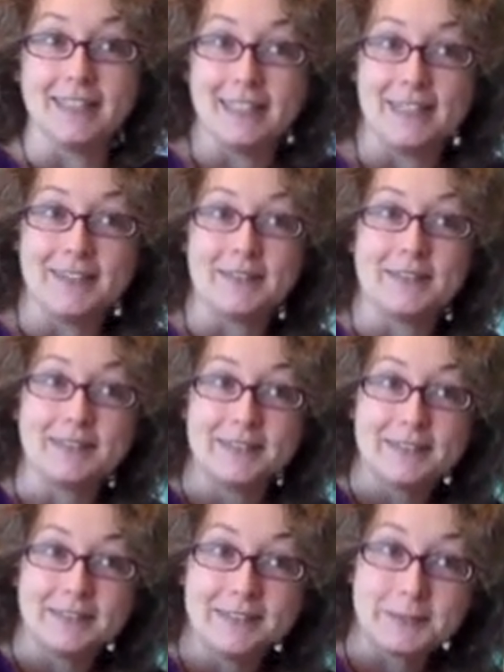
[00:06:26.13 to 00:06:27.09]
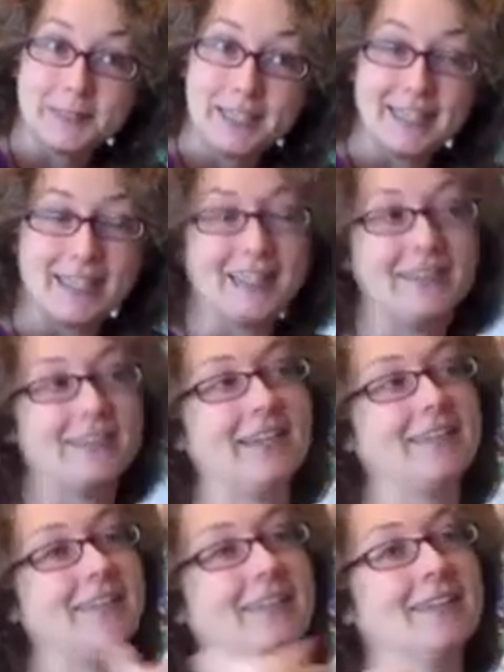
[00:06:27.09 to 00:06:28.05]
here and working,
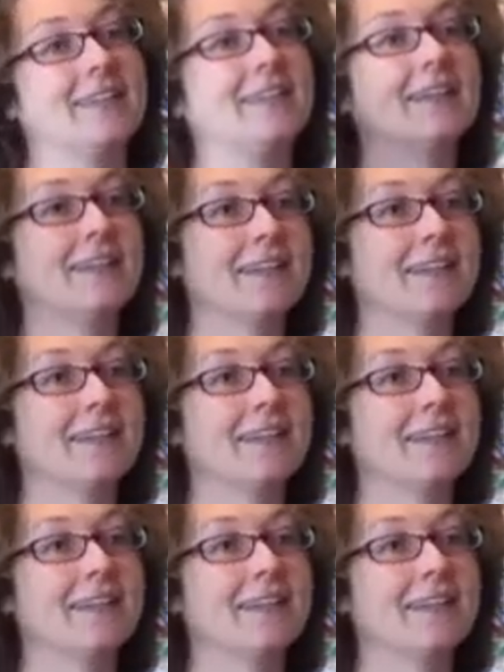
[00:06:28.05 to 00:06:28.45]
rather than,